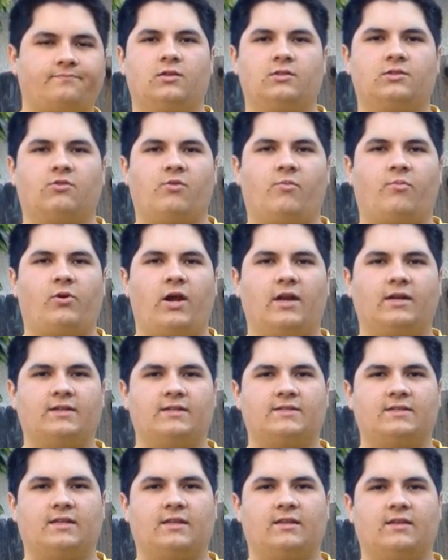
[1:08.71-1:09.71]
So in
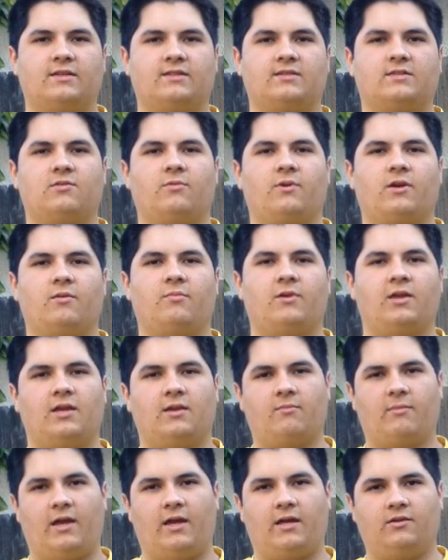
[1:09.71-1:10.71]
practicing this, you want to be
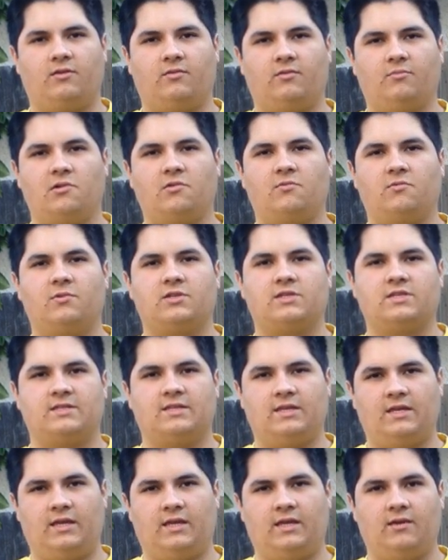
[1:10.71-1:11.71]
in manual mode, which is
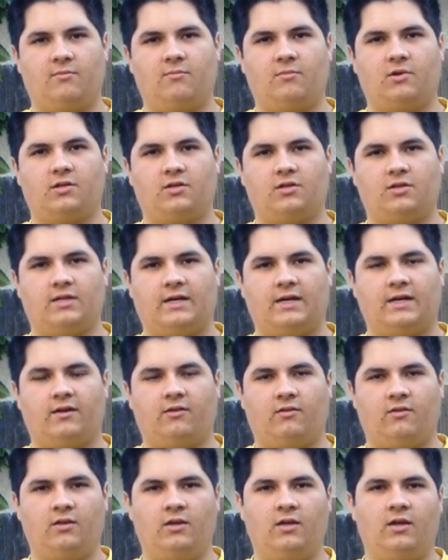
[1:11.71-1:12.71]
the M on your
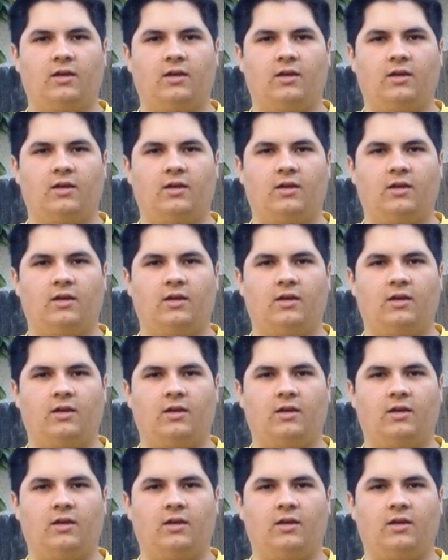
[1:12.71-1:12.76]
dial,